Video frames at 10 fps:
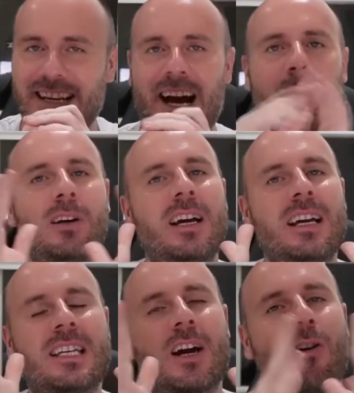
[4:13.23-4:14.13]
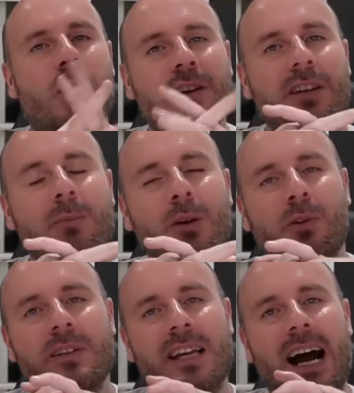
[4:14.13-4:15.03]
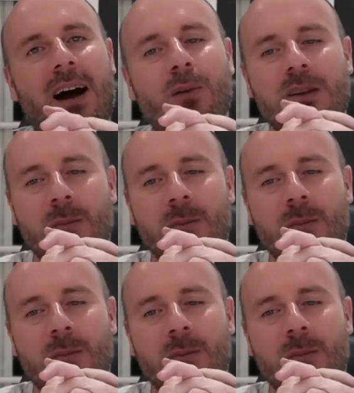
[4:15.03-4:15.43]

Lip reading: I could vividly imagine our Foreign